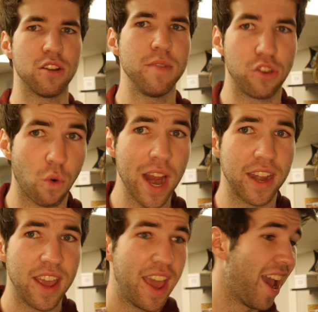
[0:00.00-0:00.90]
going to be
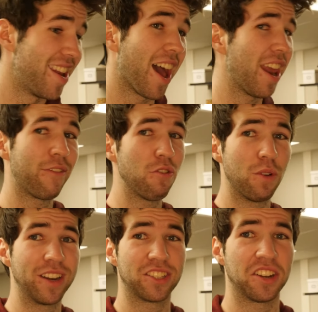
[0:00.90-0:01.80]
great, and not
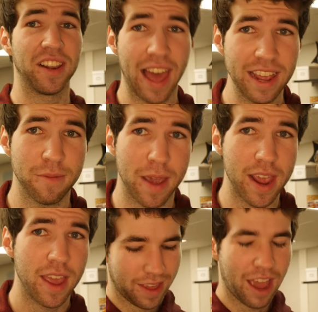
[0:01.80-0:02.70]
everyone is going to like me.
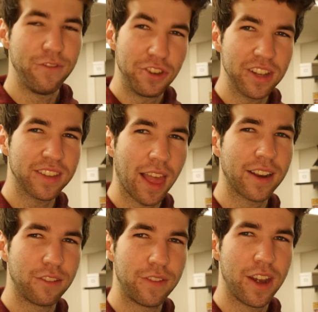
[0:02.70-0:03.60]
Have you
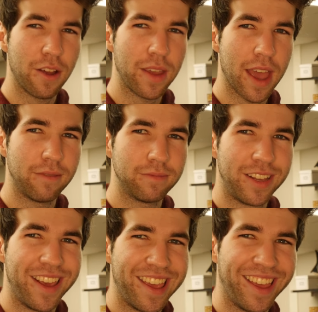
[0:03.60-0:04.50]
disliked the video yet?
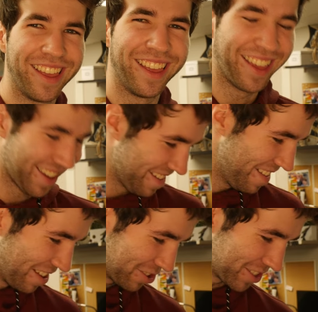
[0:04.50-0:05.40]

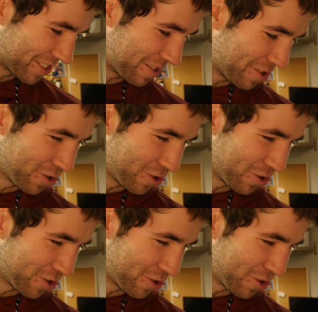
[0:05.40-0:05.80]
just